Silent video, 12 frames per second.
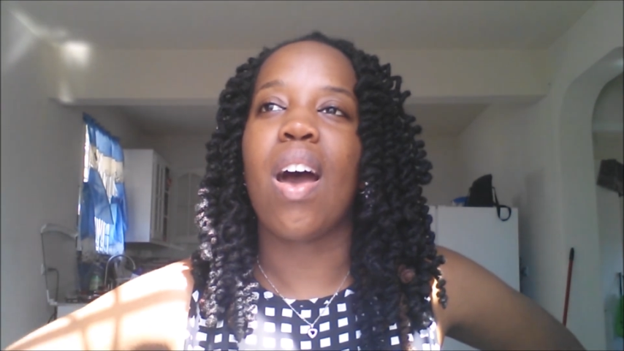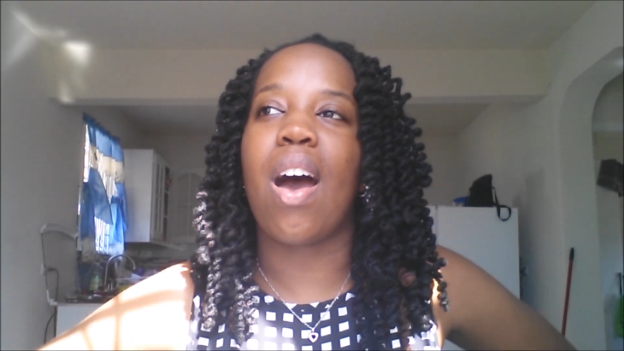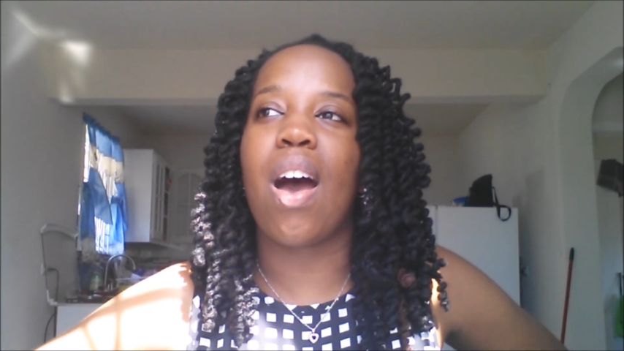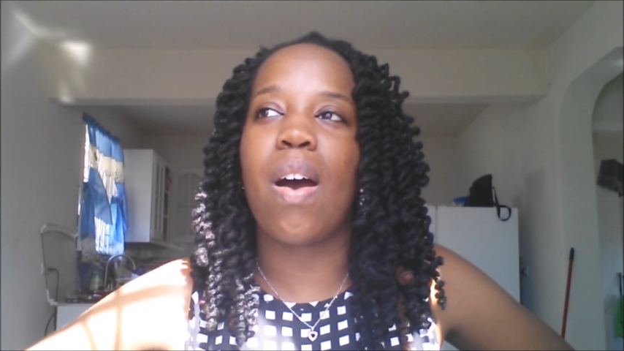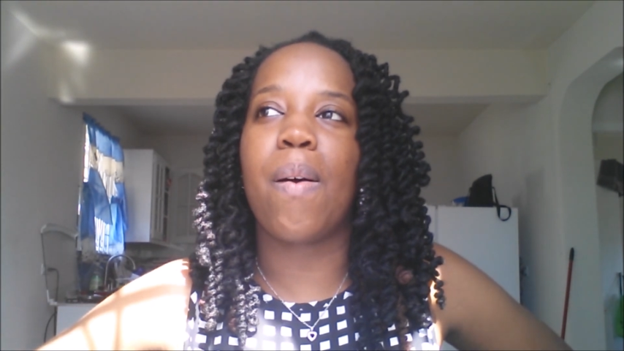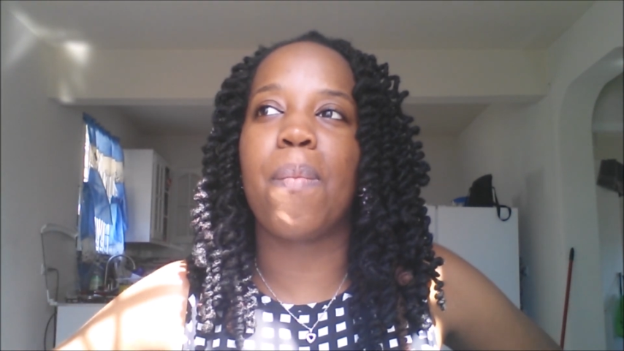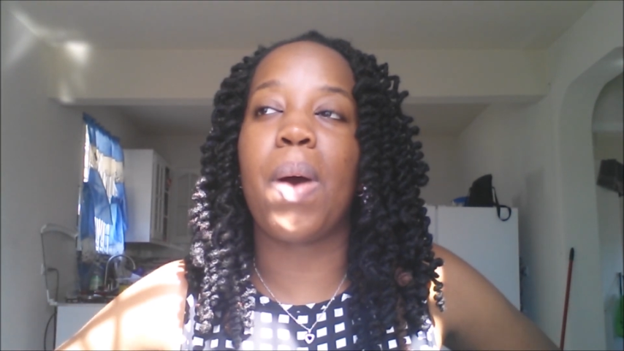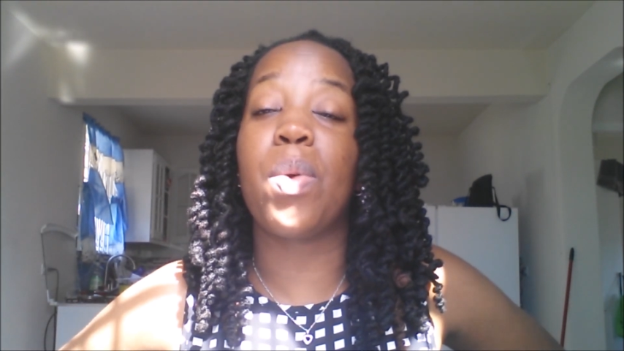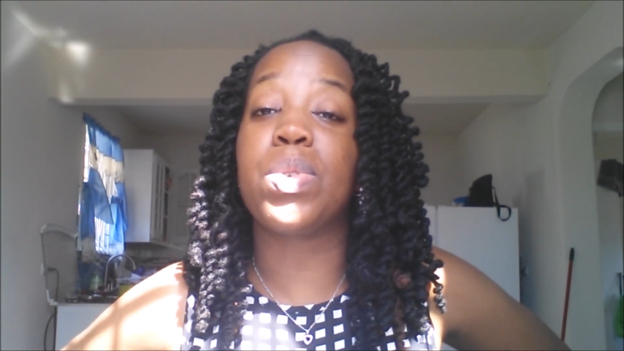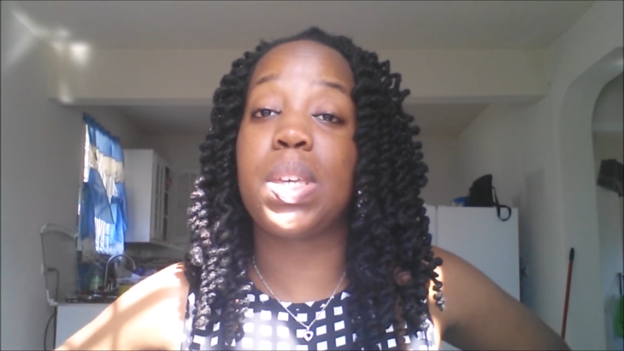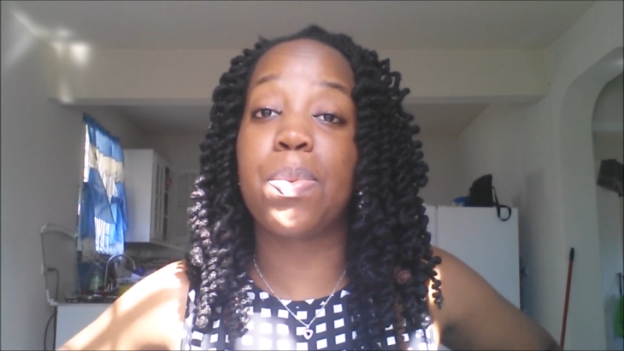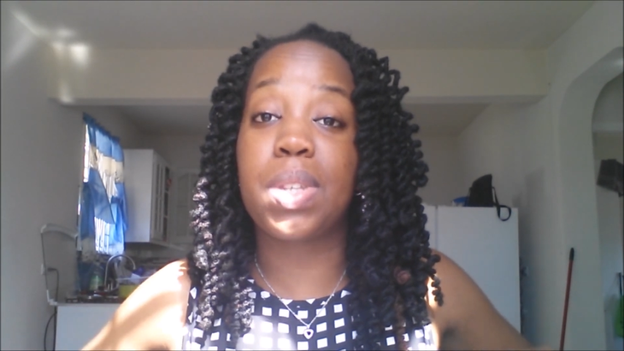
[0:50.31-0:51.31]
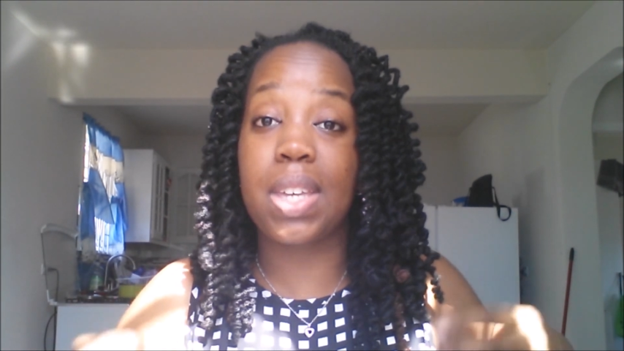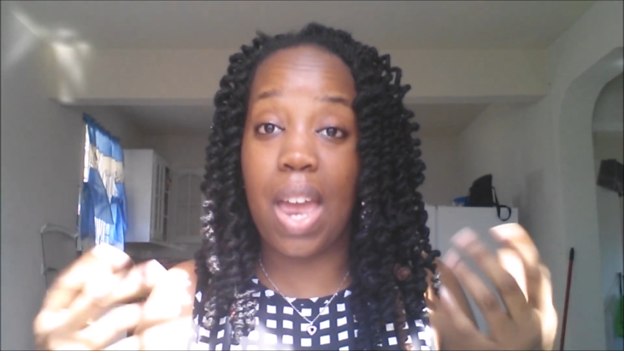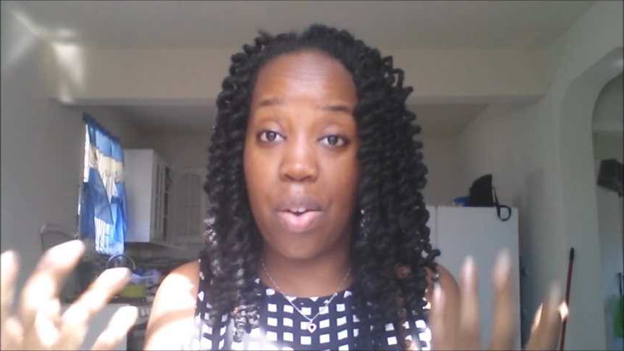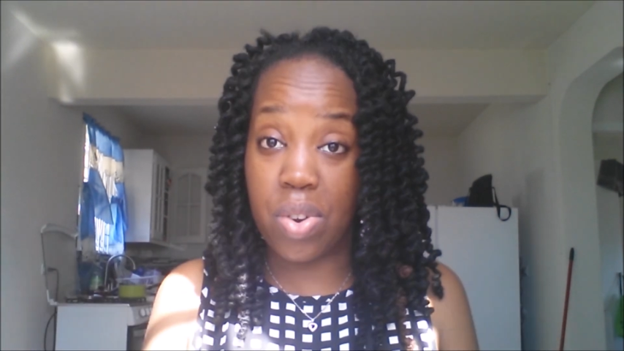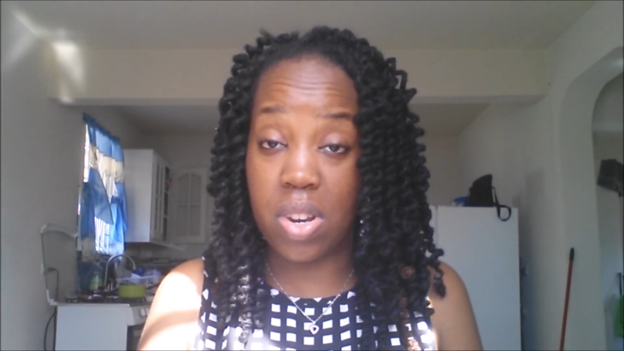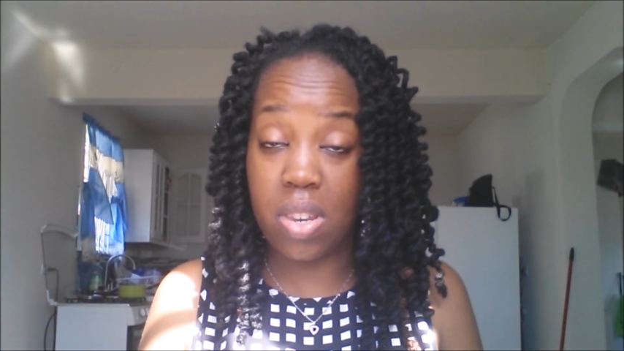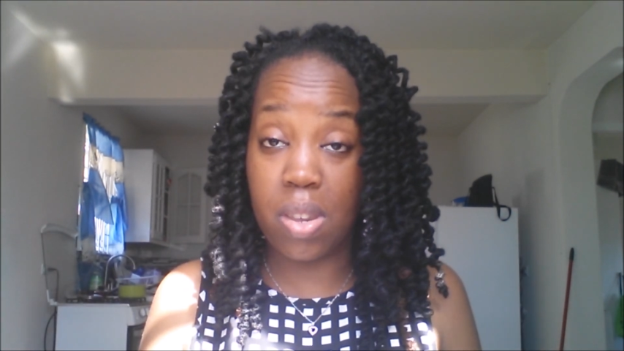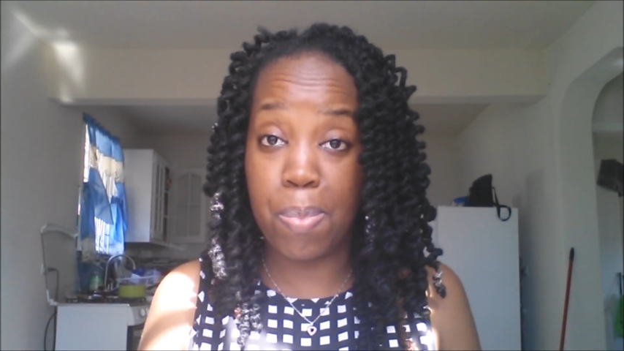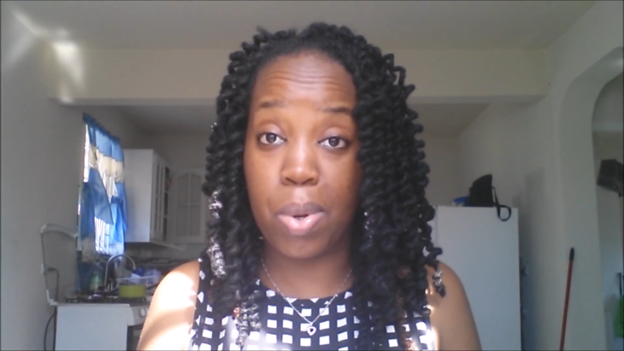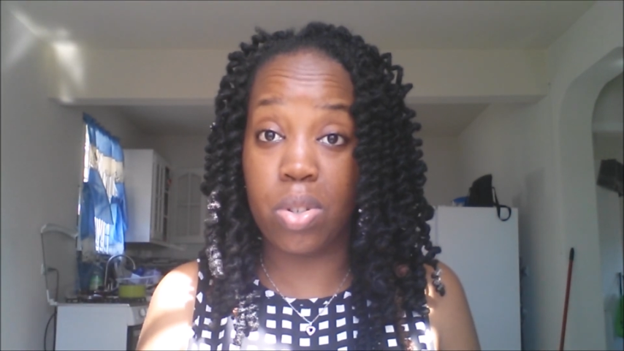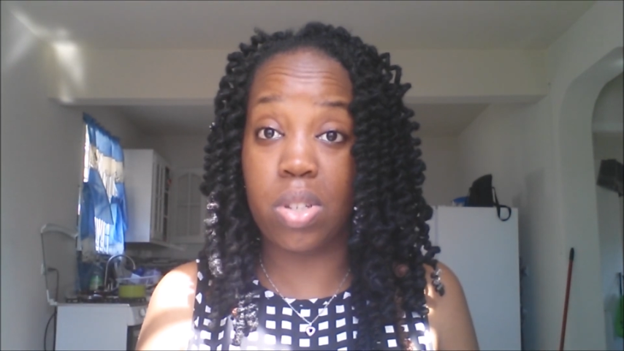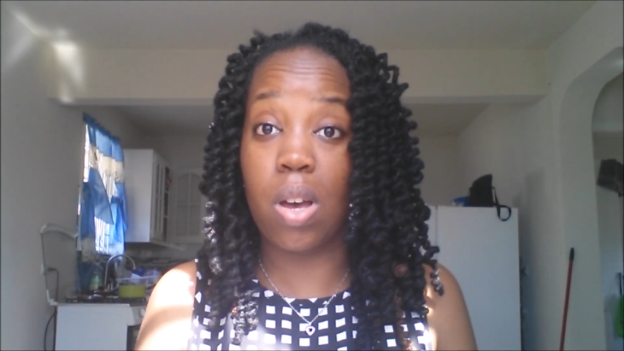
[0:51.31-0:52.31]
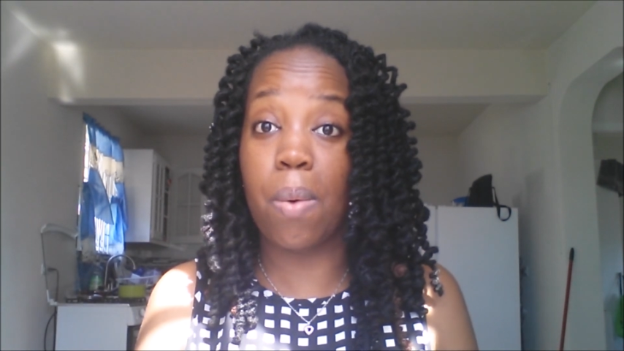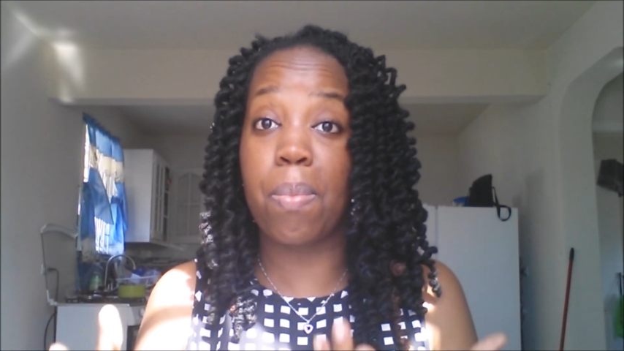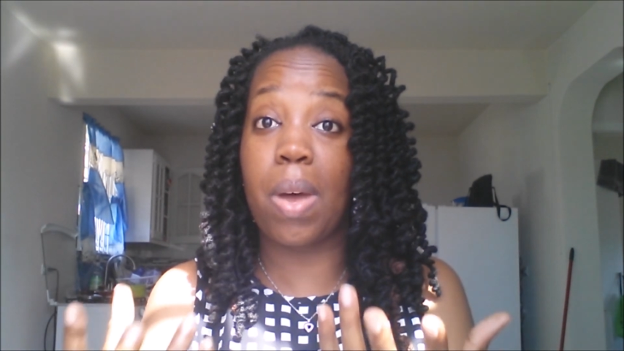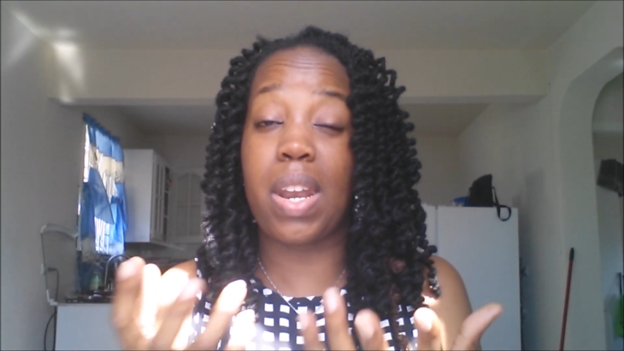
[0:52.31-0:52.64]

I was able to get rid of the build up,